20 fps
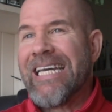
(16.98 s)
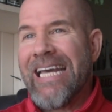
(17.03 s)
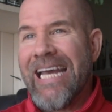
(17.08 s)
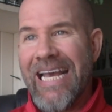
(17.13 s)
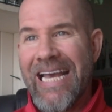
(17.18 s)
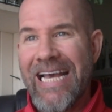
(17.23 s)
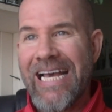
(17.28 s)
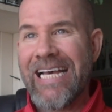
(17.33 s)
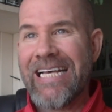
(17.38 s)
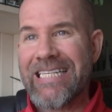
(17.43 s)

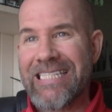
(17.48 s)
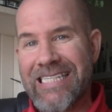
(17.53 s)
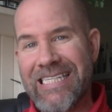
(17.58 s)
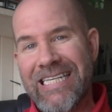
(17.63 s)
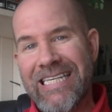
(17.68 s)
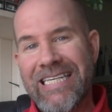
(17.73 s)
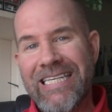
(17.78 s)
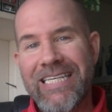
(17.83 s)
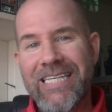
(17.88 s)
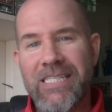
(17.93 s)

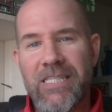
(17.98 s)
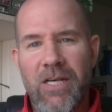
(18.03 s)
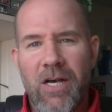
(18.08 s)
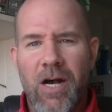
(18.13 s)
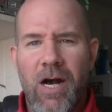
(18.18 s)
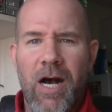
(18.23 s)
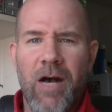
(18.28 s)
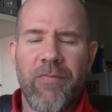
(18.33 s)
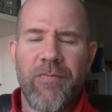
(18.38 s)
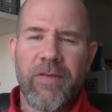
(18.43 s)
as is
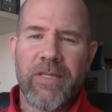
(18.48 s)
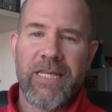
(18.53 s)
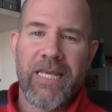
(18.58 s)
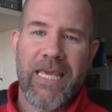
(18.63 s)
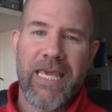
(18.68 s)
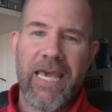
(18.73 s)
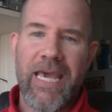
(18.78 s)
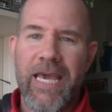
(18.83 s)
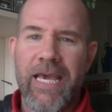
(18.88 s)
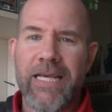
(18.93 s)
often the
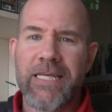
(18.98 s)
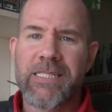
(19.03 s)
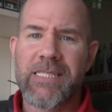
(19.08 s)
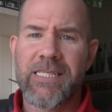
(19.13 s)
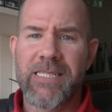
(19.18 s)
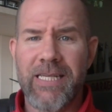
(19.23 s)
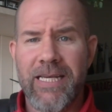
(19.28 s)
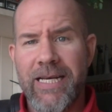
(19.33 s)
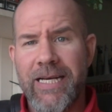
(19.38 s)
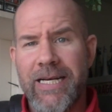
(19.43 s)

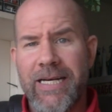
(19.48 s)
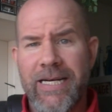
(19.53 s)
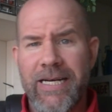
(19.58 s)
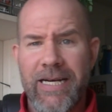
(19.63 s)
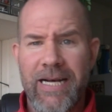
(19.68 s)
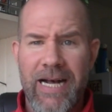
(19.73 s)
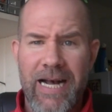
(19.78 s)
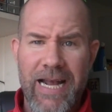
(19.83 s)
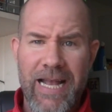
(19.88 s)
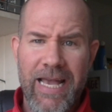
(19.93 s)
case,
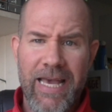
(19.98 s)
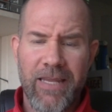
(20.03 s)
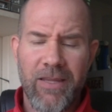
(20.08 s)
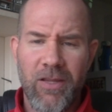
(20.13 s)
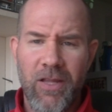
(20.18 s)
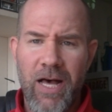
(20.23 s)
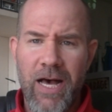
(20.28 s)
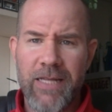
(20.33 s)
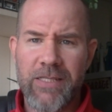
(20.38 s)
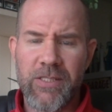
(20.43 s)
I had
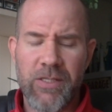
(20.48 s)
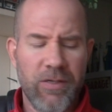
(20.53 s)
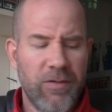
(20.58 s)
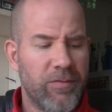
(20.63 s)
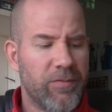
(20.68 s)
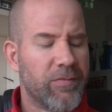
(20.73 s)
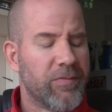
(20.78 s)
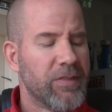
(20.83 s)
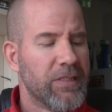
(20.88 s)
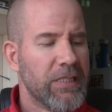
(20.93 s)
lots
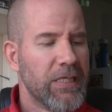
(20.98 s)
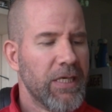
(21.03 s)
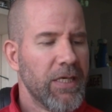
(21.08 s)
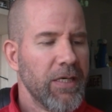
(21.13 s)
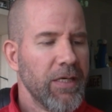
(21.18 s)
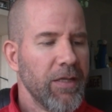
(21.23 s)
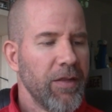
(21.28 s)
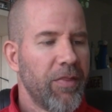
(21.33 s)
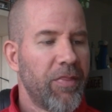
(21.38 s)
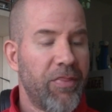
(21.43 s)
of
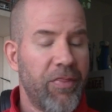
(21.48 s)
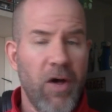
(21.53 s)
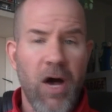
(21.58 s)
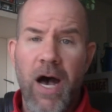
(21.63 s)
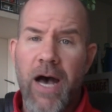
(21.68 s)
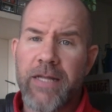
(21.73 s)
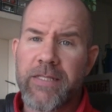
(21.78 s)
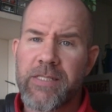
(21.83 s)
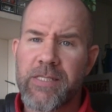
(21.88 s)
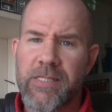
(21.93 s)

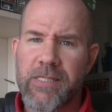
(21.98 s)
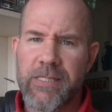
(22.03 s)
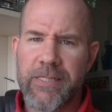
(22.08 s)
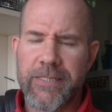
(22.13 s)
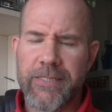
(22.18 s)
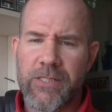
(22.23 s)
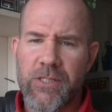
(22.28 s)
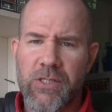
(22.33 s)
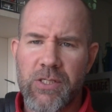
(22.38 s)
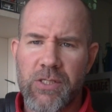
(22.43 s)

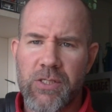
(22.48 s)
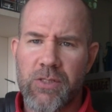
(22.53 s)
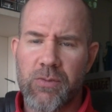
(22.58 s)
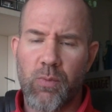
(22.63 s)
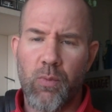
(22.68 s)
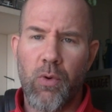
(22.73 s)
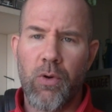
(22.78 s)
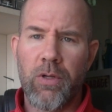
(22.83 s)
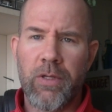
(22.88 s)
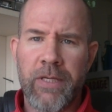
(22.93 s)
thoughts
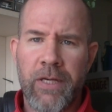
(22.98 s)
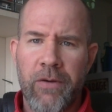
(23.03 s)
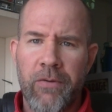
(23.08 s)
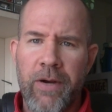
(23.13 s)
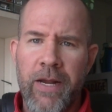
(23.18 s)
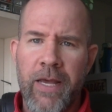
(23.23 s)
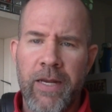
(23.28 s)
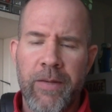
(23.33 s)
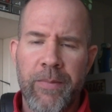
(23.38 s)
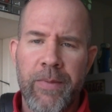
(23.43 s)
swirling
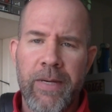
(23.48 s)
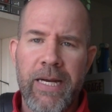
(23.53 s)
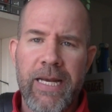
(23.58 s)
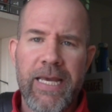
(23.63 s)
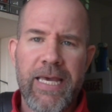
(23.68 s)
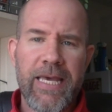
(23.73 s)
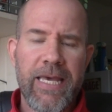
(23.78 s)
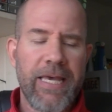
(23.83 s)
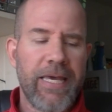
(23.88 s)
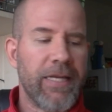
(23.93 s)
around in my
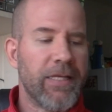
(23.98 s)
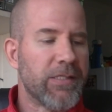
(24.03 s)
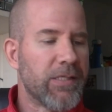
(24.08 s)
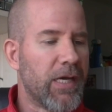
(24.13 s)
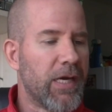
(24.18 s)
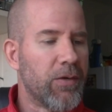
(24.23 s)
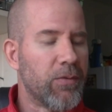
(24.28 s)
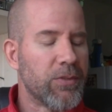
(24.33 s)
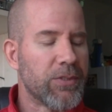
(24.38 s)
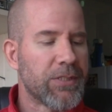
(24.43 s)
head as
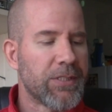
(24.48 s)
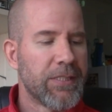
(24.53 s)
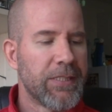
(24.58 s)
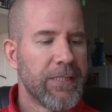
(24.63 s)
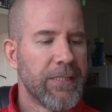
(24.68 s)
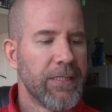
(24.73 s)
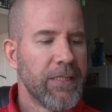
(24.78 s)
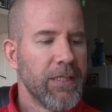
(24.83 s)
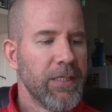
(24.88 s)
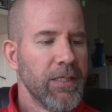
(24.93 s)
I was
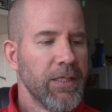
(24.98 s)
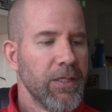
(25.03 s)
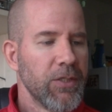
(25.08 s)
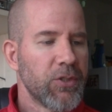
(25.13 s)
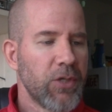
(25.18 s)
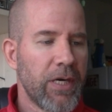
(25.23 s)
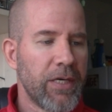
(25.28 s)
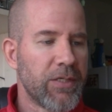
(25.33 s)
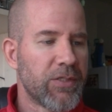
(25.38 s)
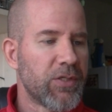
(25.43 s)

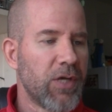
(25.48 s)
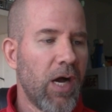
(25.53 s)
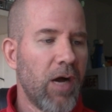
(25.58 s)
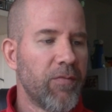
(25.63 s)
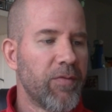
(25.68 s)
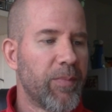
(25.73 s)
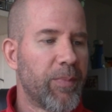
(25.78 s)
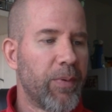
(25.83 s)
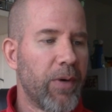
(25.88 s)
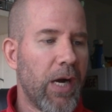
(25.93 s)
trying to
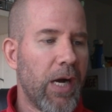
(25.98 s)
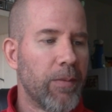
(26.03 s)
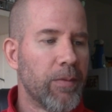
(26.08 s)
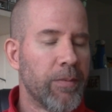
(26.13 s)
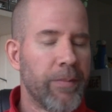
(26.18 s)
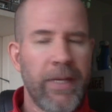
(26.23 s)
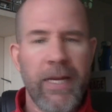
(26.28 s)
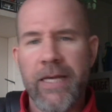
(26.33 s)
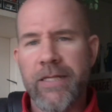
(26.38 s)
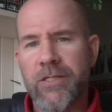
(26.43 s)
solve the
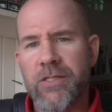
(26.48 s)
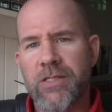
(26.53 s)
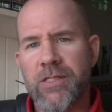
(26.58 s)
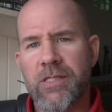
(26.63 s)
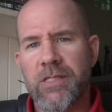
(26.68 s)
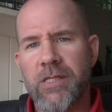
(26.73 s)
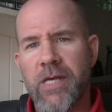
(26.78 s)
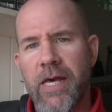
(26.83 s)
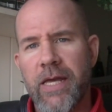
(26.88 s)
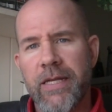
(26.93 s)
problem, and I just
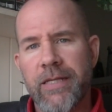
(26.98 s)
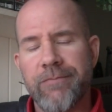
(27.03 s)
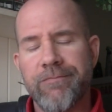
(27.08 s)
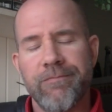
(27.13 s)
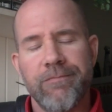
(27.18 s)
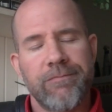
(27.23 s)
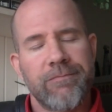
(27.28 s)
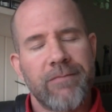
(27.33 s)
decided